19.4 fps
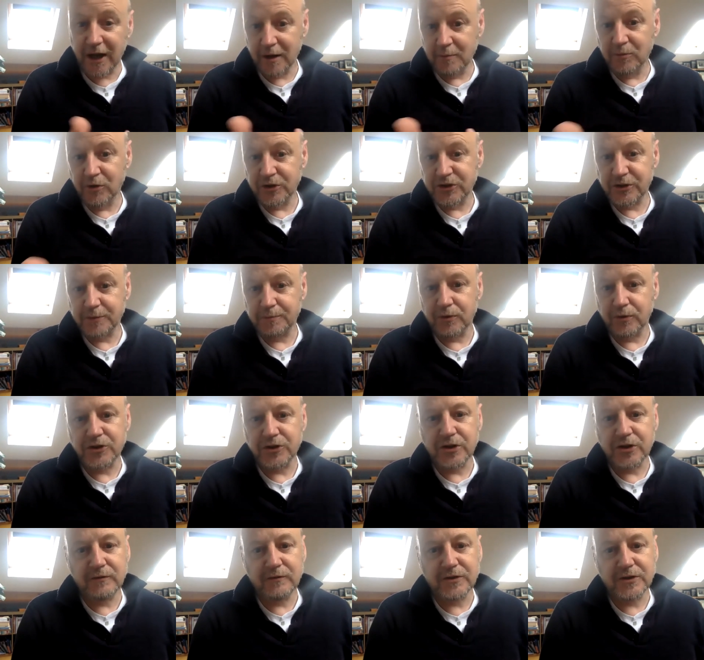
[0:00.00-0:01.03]
and among support
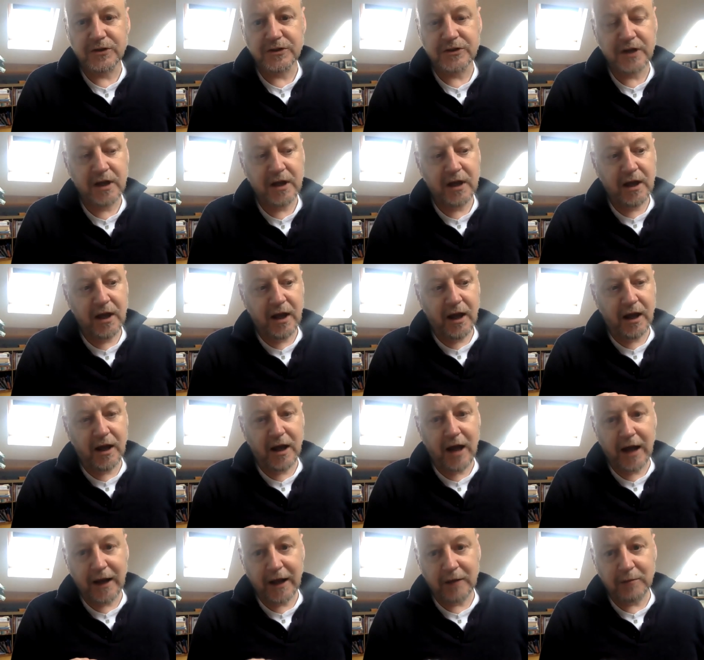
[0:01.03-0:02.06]
services and, uh,
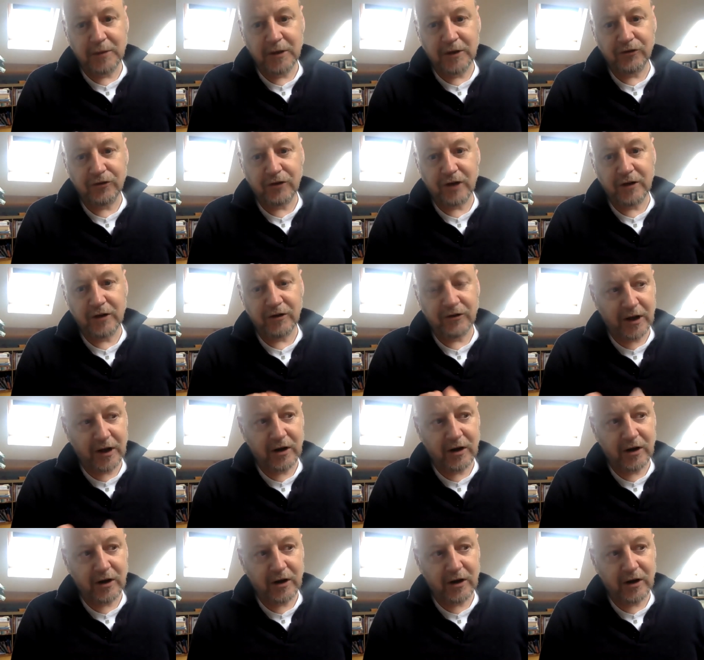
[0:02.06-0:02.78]
and administrators.